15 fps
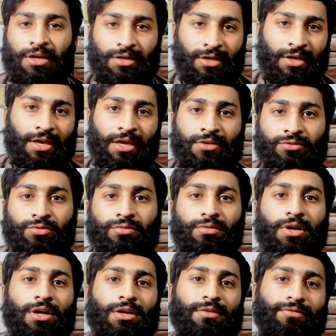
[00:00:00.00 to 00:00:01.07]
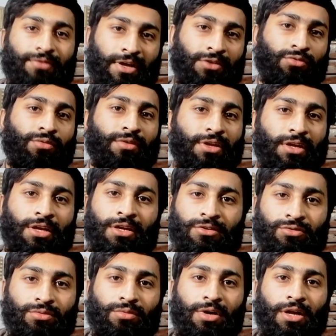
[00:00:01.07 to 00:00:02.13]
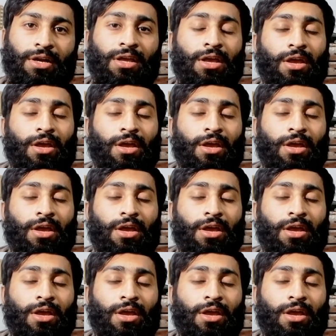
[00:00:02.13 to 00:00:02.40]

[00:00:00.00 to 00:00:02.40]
again sugar. When you will eat sugar,